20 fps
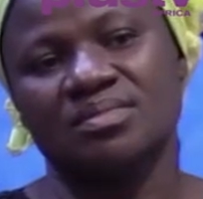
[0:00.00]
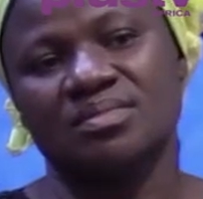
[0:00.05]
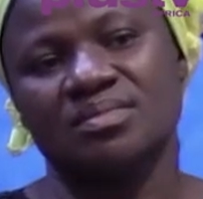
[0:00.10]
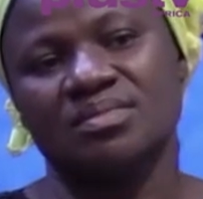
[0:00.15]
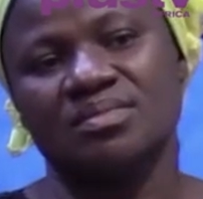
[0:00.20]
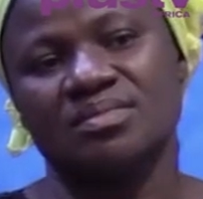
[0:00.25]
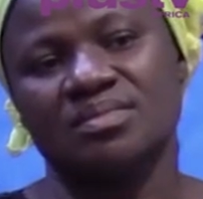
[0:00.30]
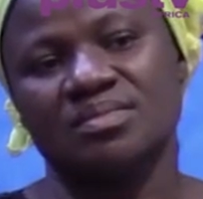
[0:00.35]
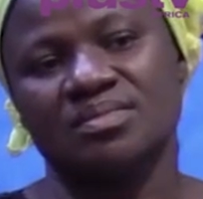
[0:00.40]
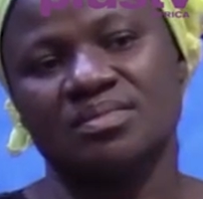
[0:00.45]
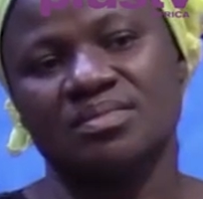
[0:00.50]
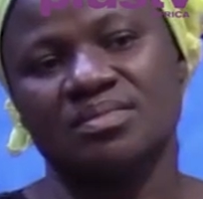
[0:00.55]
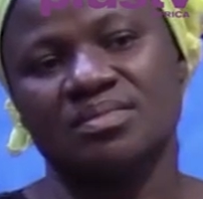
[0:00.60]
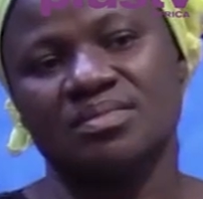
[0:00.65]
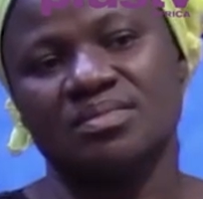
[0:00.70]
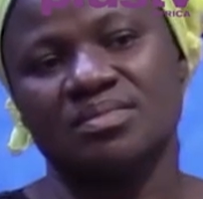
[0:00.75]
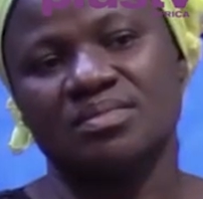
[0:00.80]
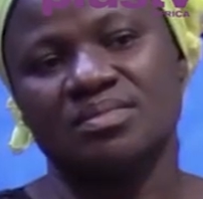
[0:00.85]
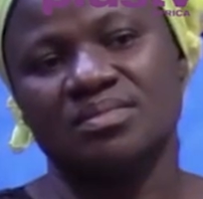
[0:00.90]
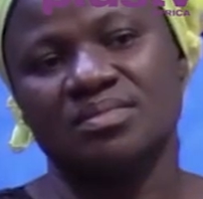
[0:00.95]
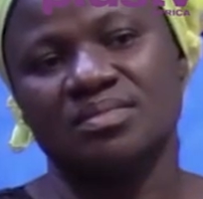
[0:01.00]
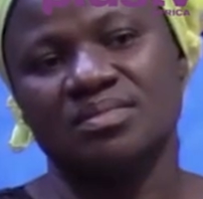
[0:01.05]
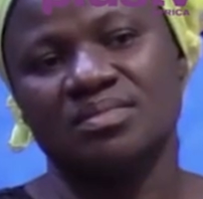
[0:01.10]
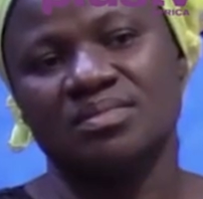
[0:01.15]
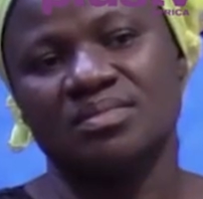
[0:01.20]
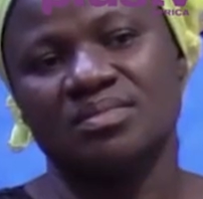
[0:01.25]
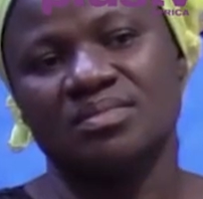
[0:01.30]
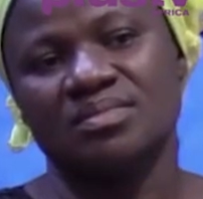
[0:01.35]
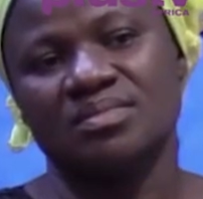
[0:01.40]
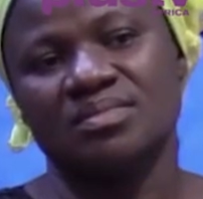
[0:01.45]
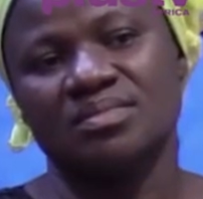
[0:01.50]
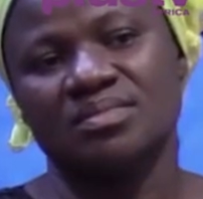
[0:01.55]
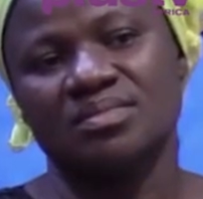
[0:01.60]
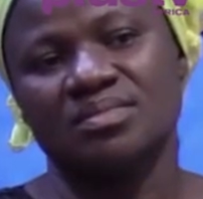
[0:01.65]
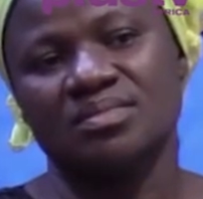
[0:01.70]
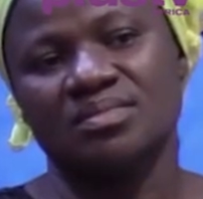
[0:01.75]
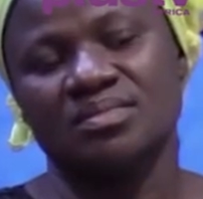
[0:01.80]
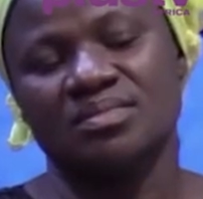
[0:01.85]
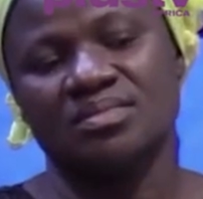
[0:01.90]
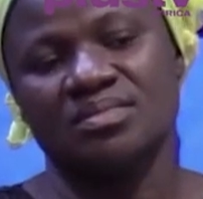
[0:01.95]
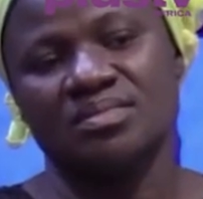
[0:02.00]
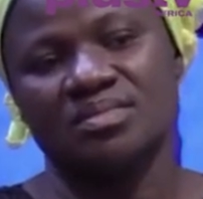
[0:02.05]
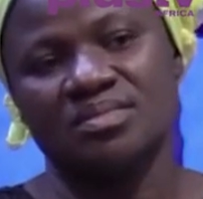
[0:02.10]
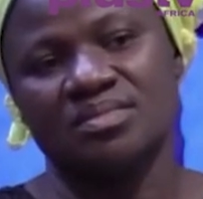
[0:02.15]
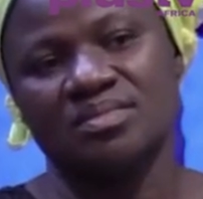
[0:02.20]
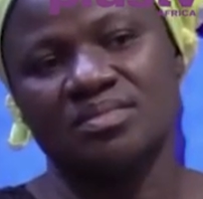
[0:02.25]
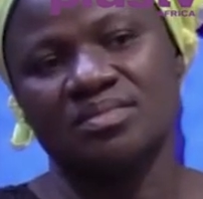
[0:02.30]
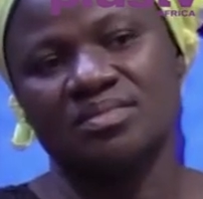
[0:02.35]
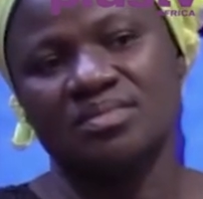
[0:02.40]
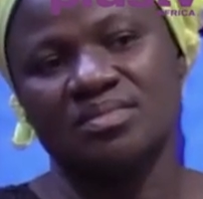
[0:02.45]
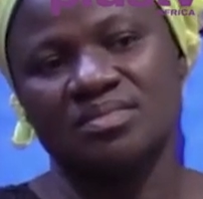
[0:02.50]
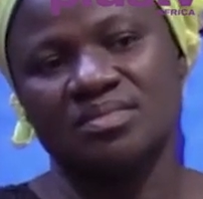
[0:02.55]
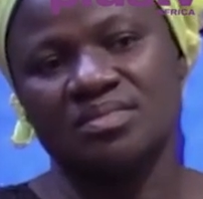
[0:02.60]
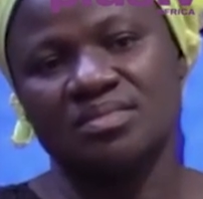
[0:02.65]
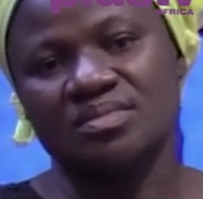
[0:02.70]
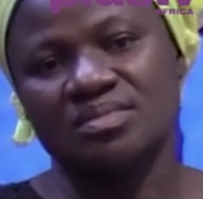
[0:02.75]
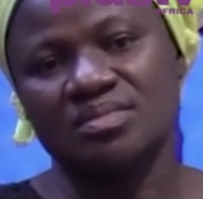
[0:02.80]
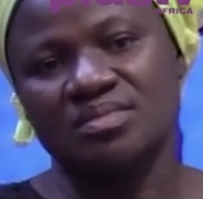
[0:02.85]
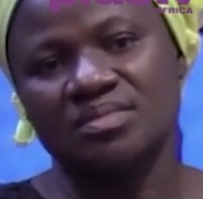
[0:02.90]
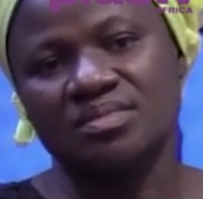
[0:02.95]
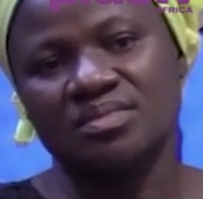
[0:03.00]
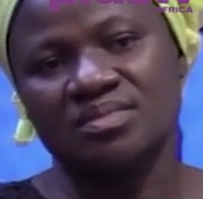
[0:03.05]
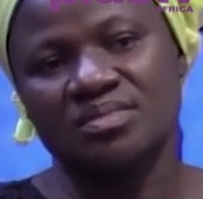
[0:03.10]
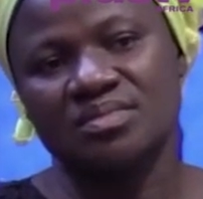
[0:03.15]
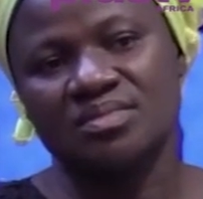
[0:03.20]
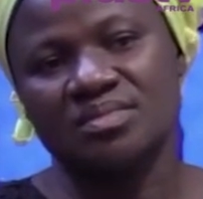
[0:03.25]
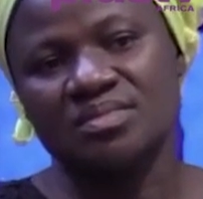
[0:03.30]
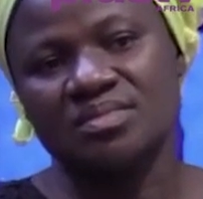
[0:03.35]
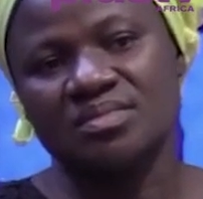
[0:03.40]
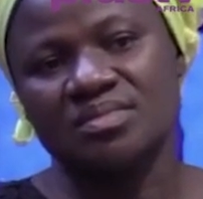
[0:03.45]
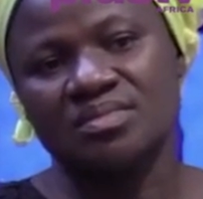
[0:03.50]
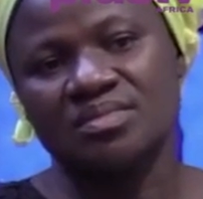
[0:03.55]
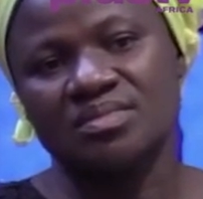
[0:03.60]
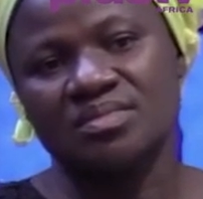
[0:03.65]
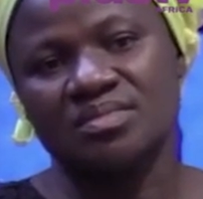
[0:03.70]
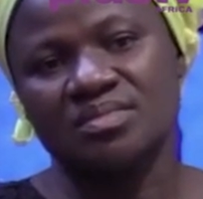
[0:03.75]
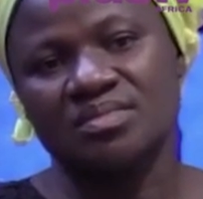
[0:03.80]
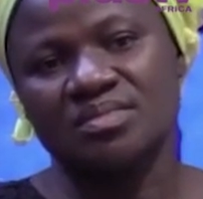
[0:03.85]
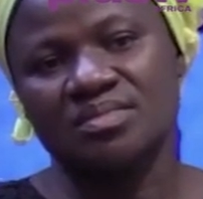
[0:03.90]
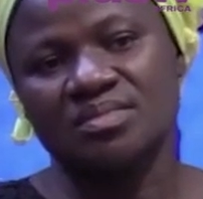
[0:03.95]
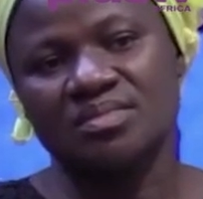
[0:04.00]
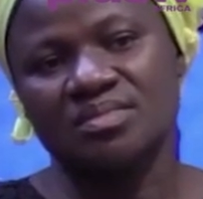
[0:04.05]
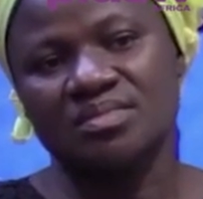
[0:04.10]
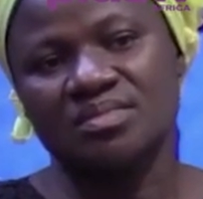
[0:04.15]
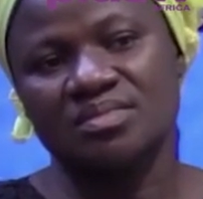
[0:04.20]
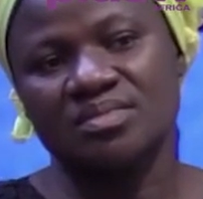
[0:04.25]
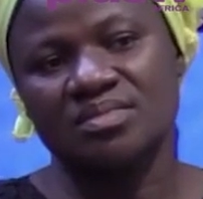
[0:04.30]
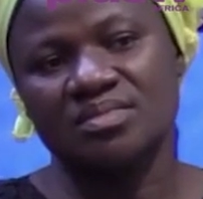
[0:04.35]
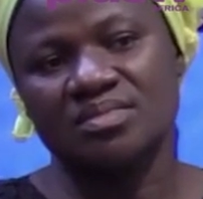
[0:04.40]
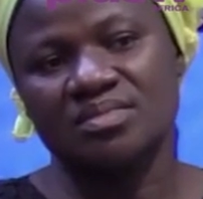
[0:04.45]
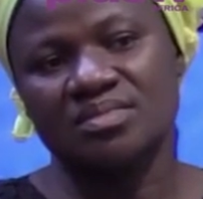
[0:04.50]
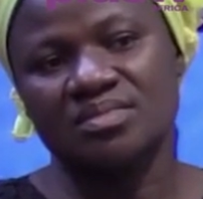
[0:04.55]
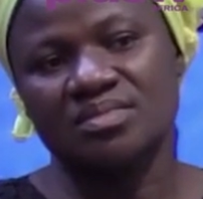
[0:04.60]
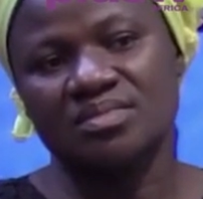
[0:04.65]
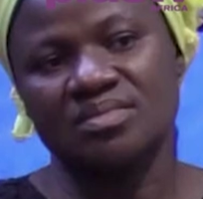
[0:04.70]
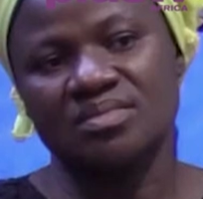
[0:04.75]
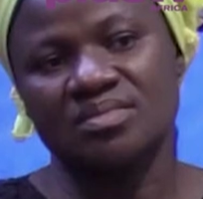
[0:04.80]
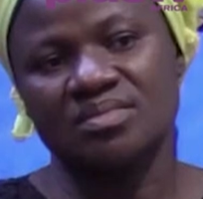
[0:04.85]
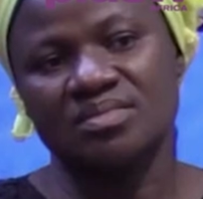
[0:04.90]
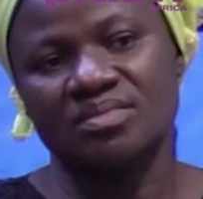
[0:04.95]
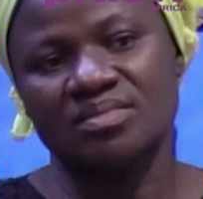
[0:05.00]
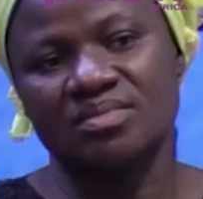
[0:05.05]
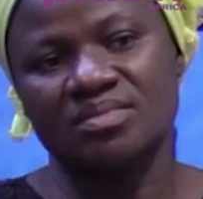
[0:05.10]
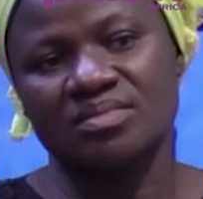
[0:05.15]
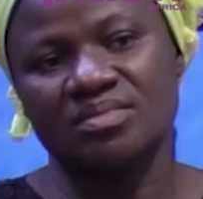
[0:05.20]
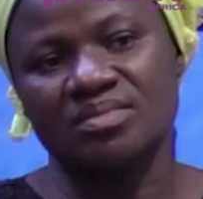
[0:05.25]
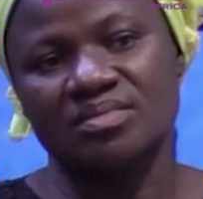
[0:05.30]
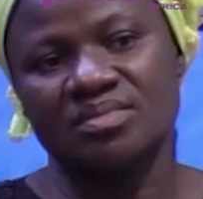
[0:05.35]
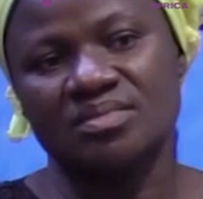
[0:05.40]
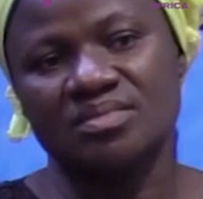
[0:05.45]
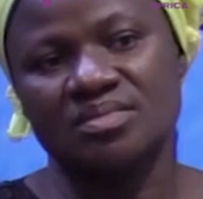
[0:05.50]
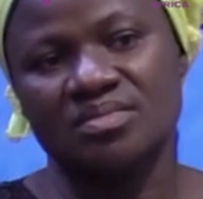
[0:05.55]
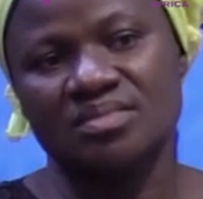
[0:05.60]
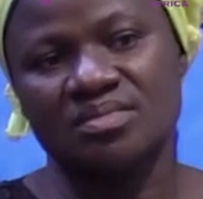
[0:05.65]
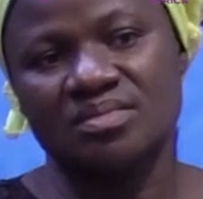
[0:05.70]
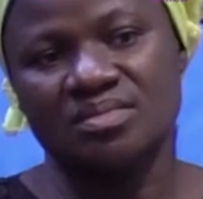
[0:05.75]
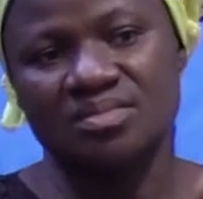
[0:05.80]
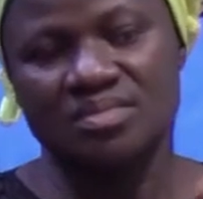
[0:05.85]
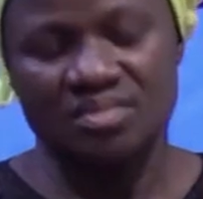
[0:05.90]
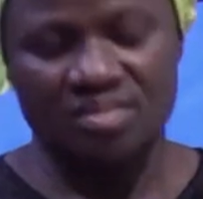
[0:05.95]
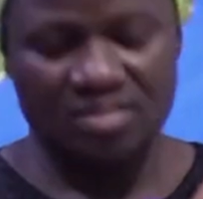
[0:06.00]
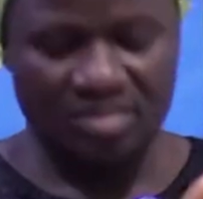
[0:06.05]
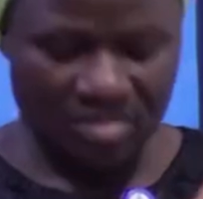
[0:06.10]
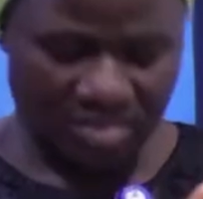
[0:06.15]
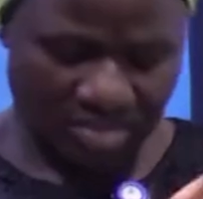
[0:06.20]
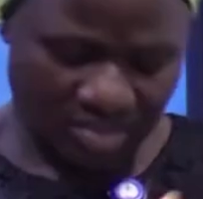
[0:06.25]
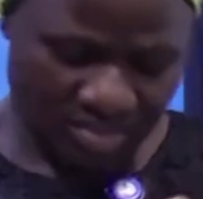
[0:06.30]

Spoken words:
No words are spoken by the person on screen.